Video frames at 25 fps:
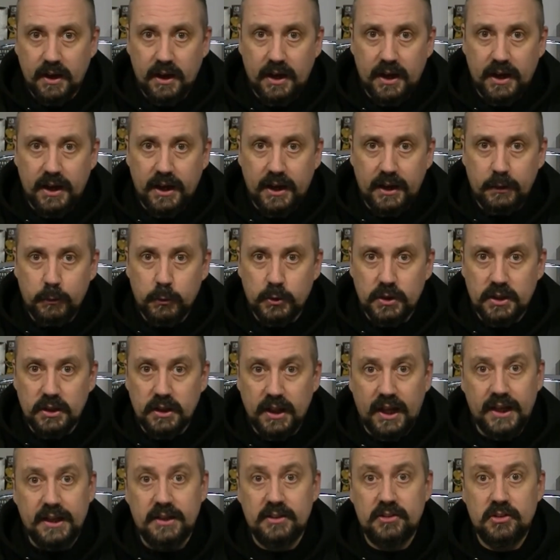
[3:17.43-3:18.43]
I would
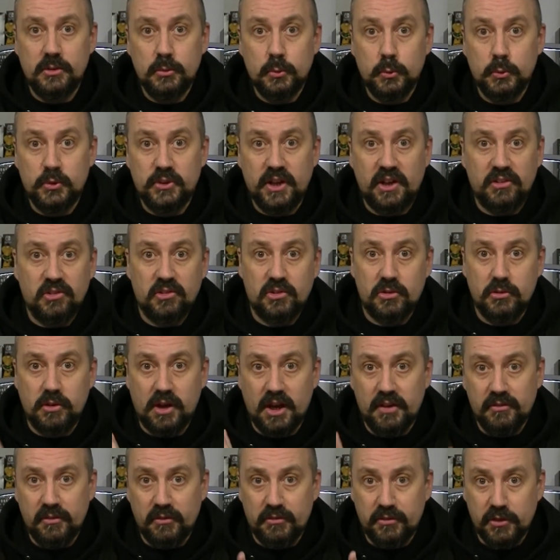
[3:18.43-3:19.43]
like to test
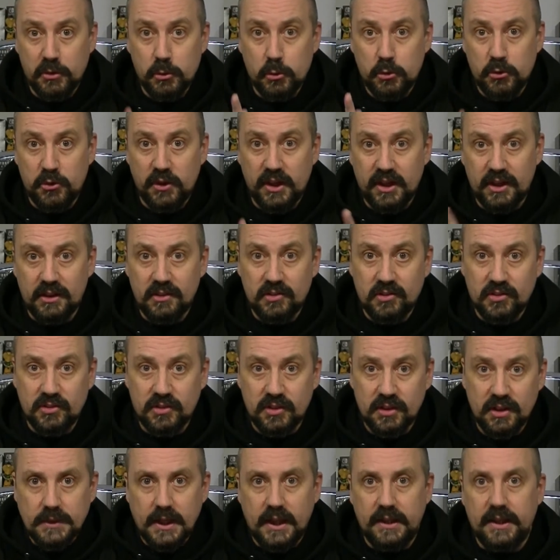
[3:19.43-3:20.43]
drive a few
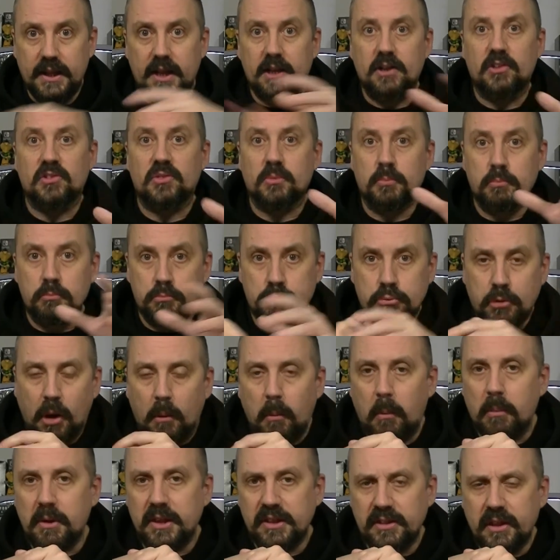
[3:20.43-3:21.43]
things, and that is
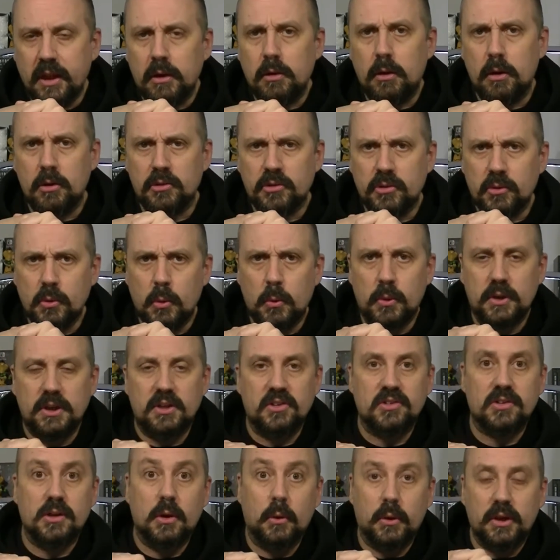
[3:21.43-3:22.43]
probably then also what
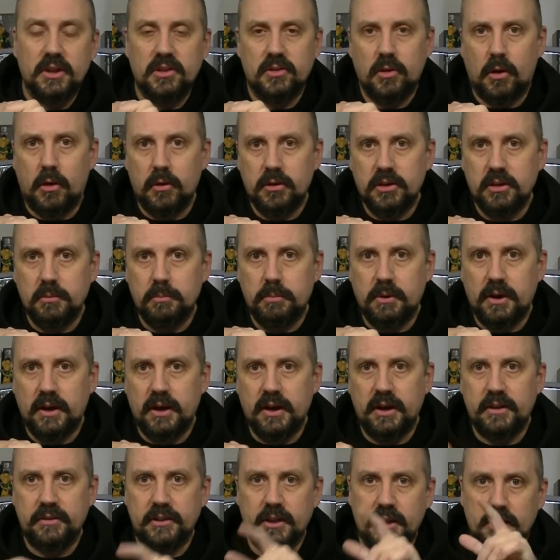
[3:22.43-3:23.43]
is going to
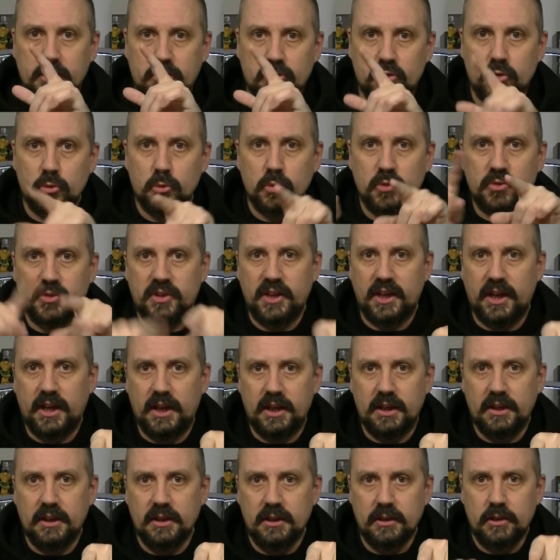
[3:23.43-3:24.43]
occupy the
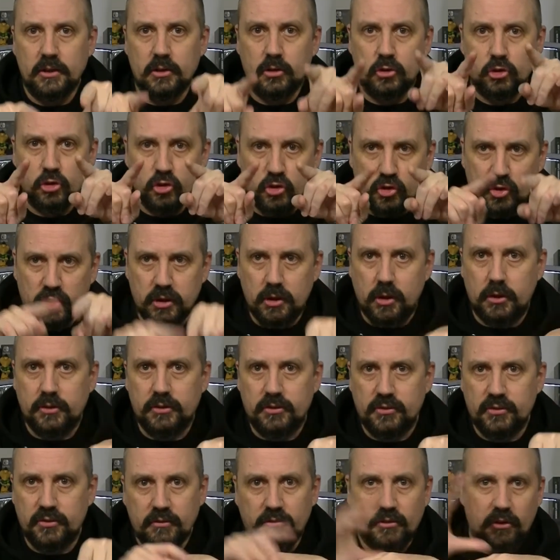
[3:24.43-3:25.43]
Tuesday
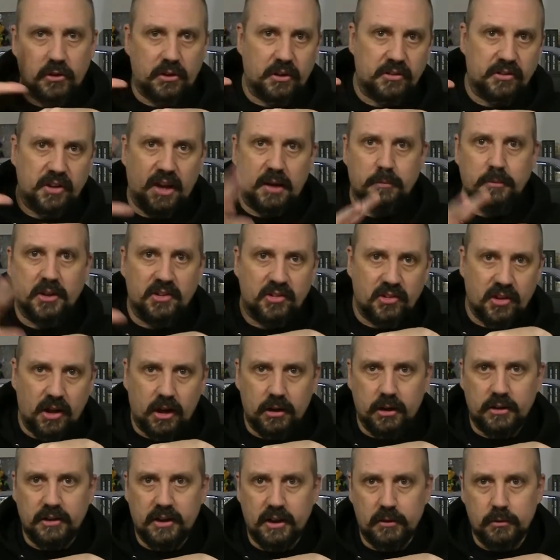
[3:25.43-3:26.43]
slot for the time that
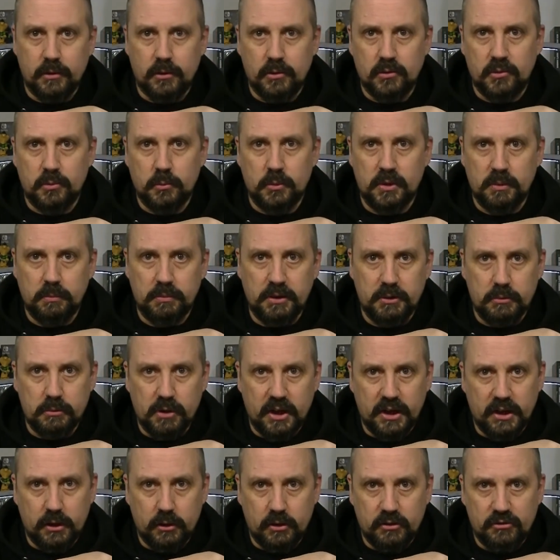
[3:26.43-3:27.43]
Scarlet Heroes will be
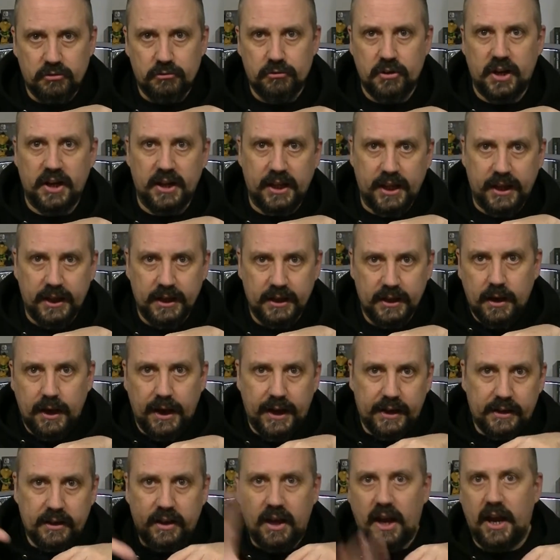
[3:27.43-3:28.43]
running on a Friday,
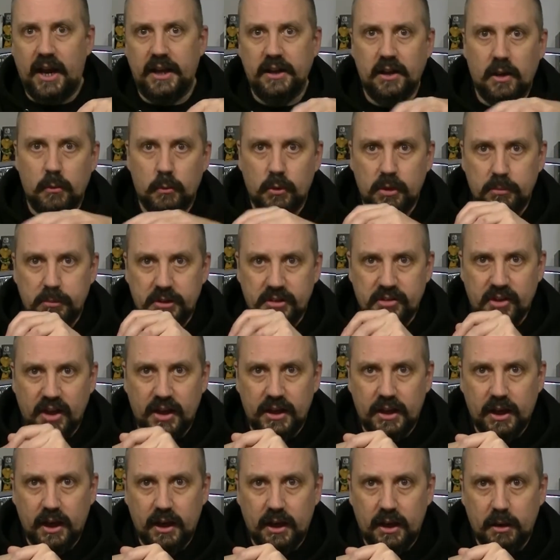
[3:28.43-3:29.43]
and Kynan will be
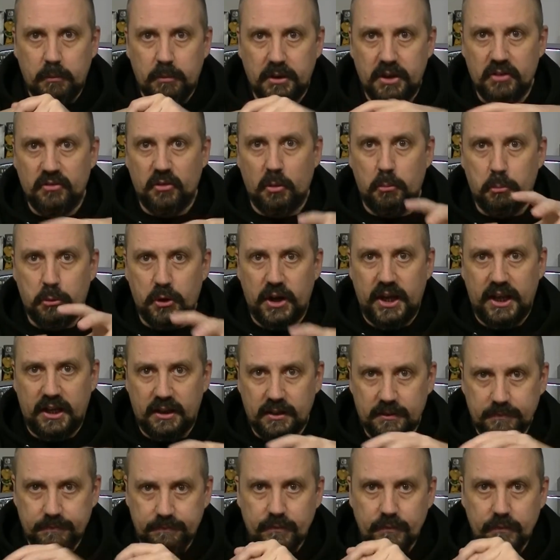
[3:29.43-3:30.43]
taking a bit of a
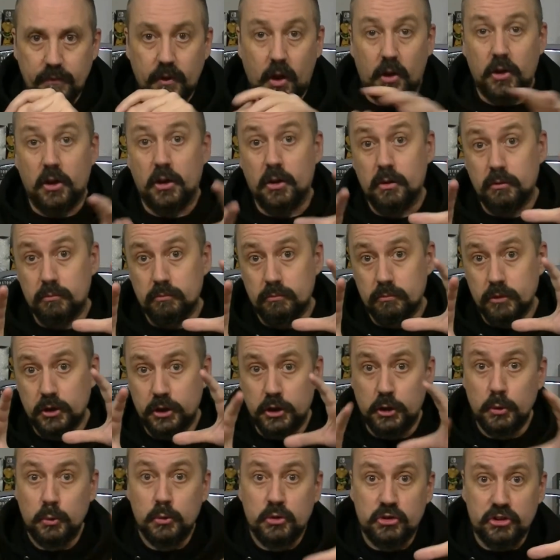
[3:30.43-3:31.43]
break. Not a
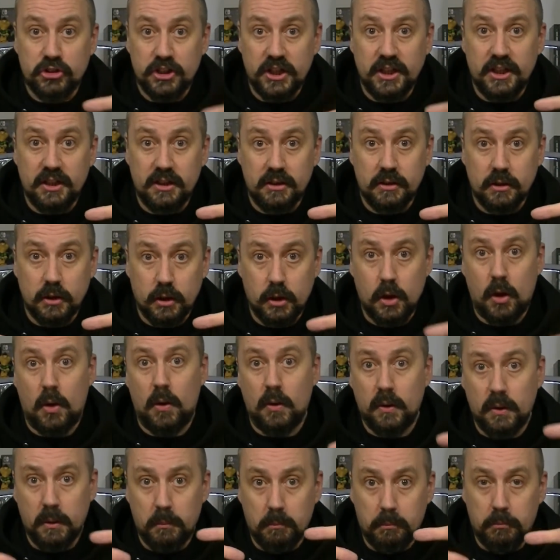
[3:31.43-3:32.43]
hugely
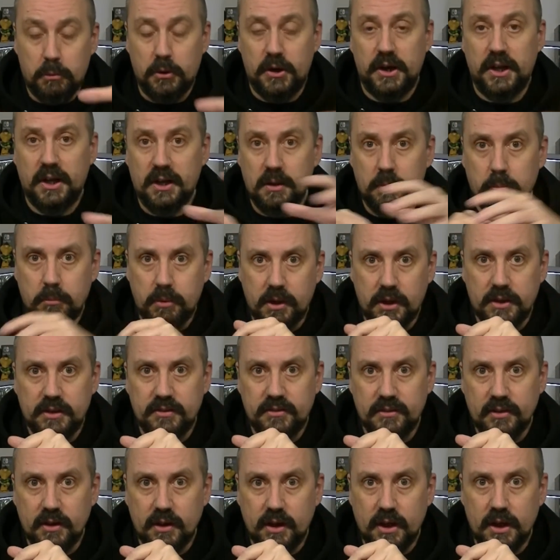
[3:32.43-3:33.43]
long break,
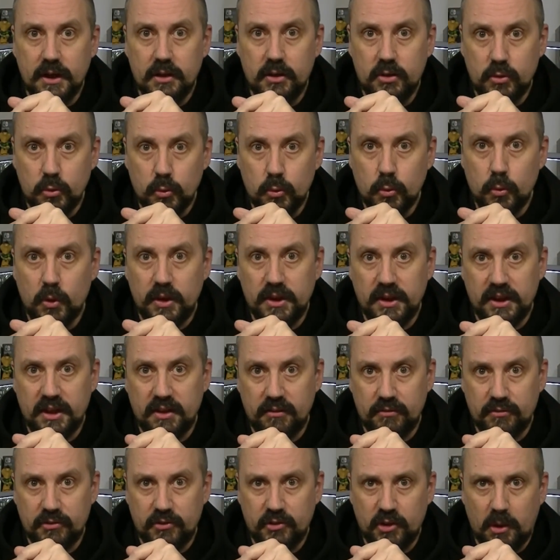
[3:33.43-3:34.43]
but I do want to
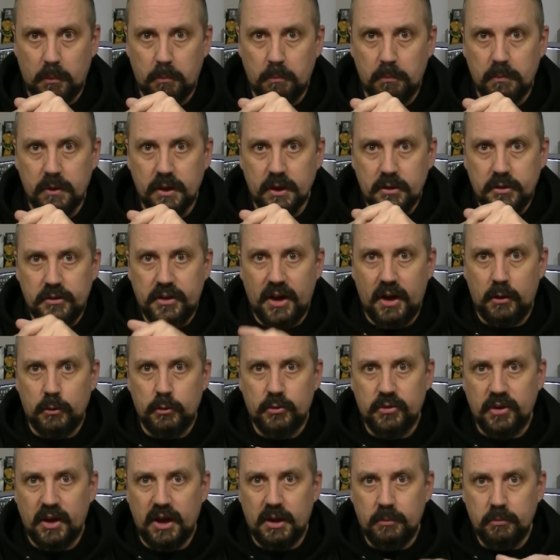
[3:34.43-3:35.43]
give some
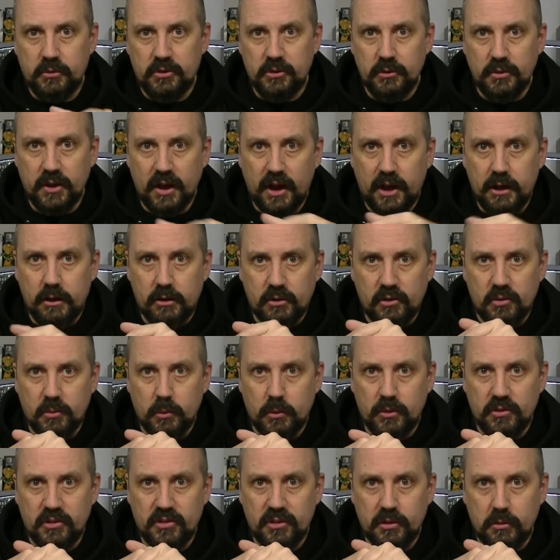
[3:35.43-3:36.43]
downtime to the
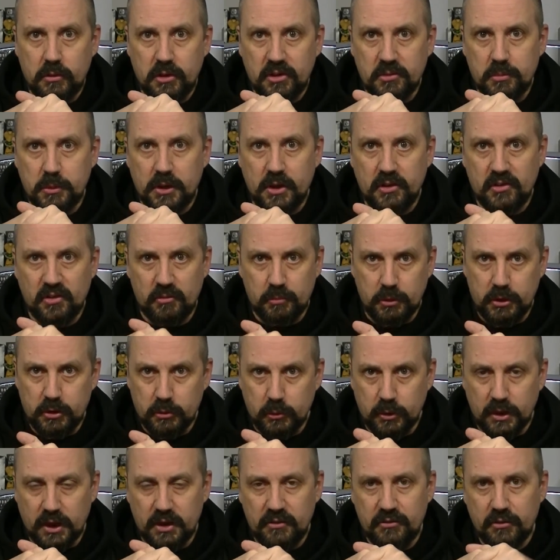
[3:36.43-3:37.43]
Ironsworn series because I've been
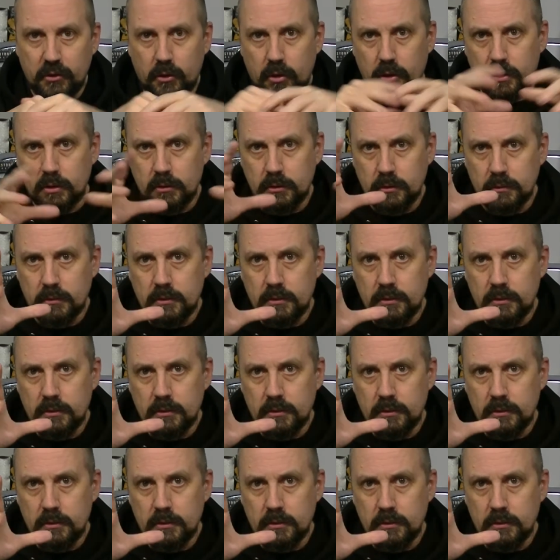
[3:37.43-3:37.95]
doing it for